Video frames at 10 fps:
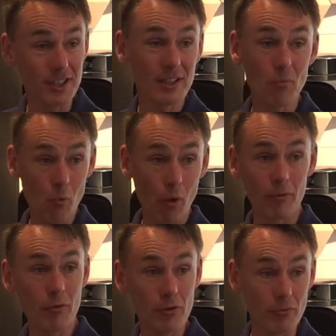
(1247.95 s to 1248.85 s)
in one
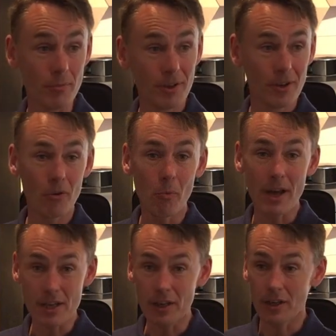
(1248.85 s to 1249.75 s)
room, where
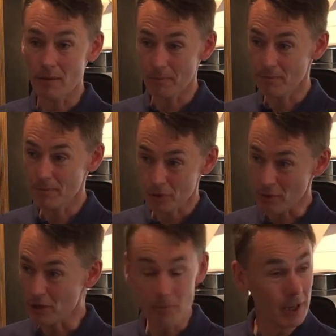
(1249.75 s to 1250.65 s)
you can
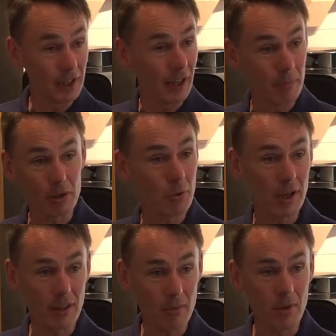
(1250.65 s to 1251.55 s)
switch immediately
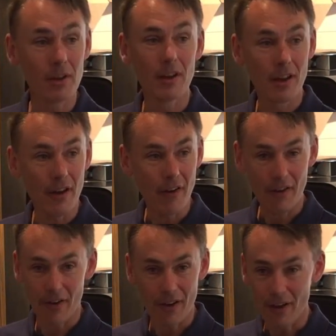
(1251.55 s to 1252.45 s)
between them,
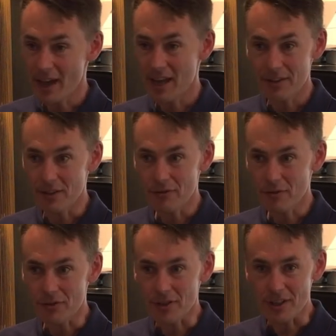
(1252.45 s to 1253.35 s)
hear the
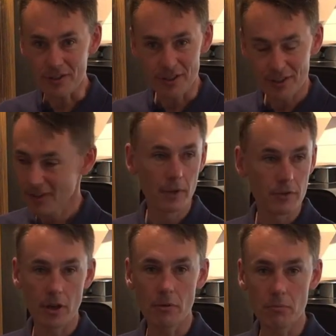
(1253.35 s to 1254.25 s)
differences.
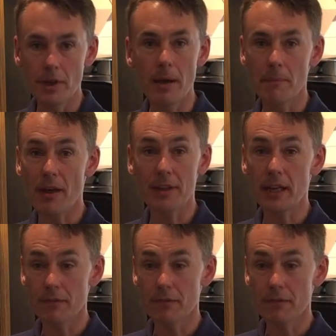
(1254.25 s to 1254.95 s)
So yeah, I think if